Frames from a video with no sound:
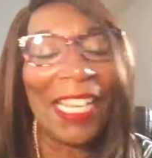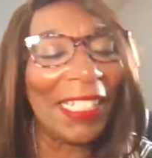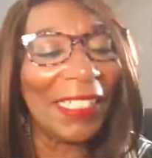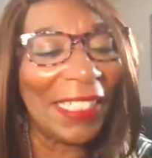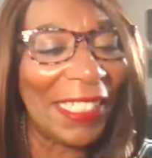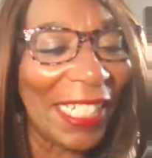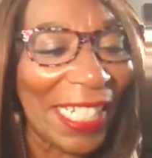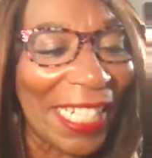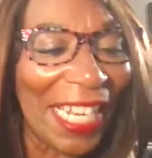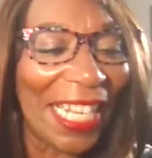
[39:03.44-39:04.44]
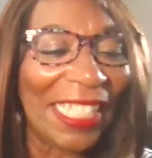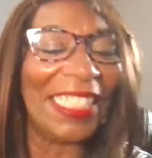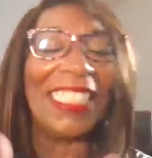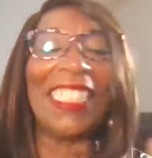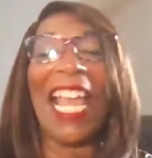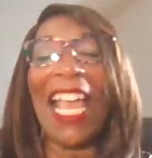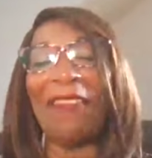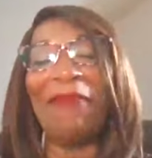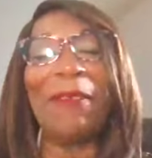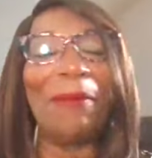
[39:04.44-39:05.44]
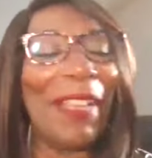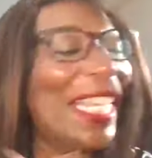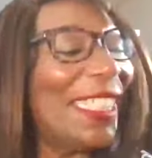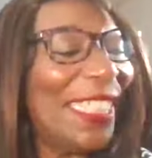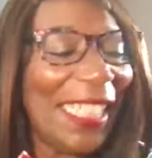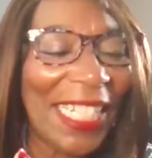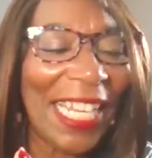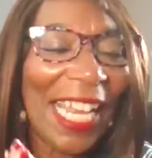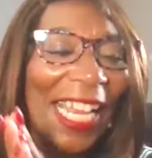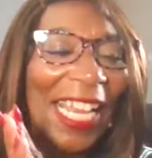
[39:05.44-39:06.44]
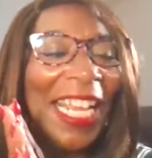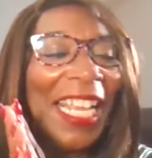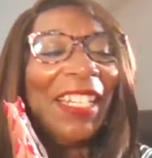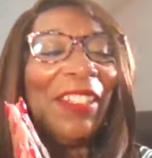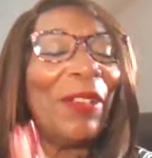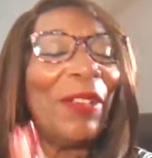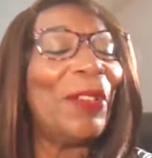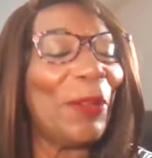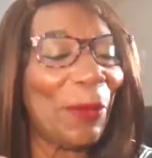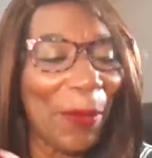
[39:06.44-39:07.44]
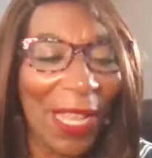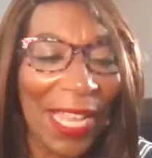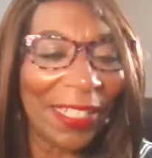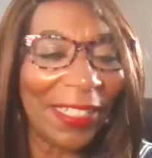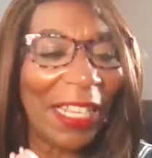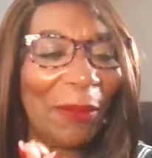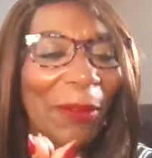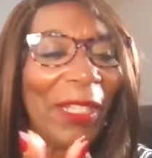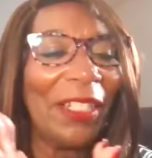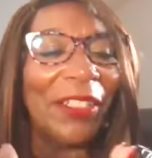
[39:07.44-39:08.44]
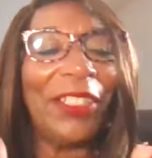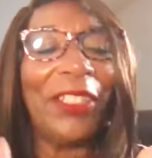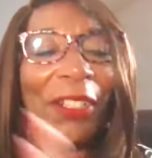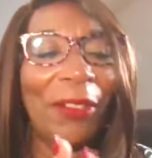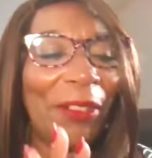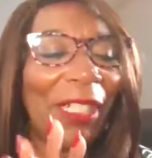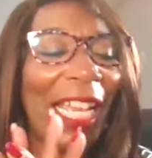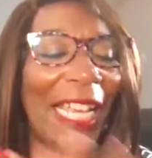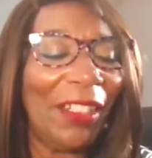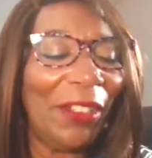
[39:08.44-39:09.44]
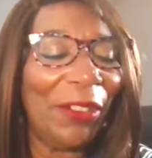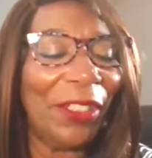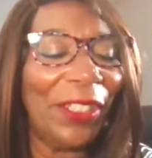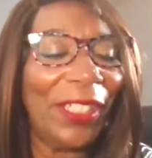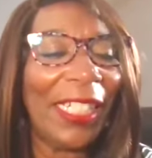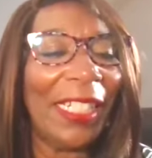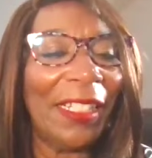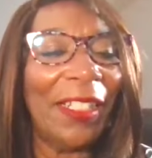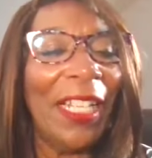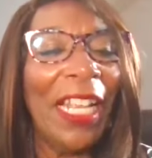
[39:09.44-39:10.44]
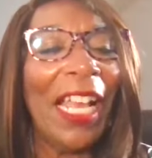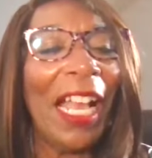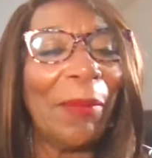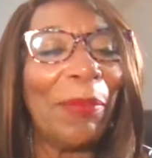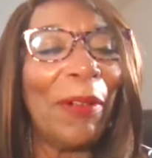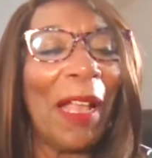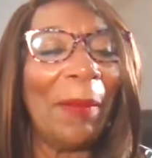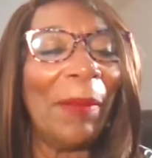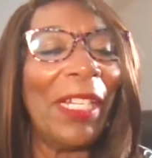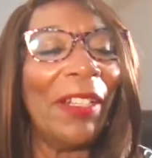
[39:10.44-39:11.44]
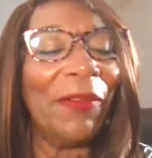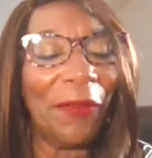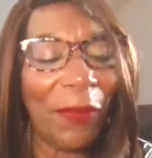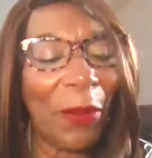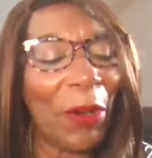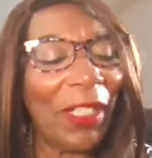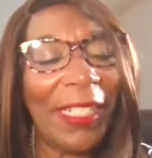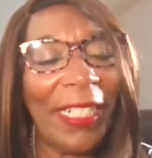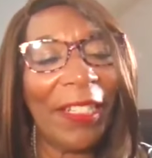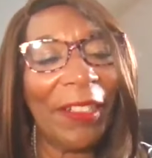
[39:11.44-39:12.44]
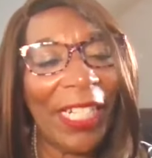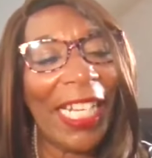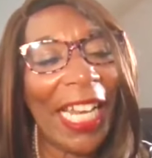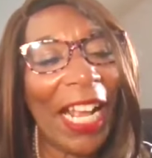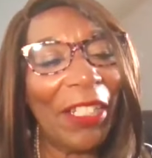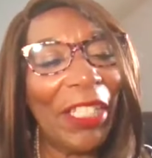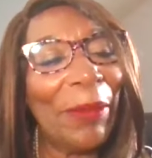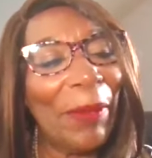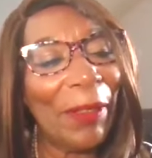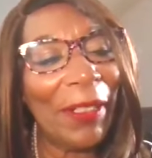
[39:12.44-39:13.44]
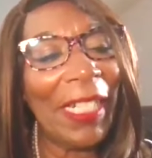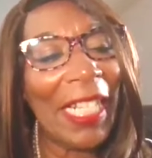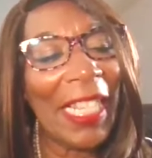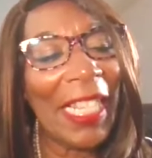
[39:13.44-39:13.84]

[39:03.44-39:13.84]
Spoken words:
Kansas City, Kansas, live from KCK, doing well. And we are so glad you are still a prominent force here in our community.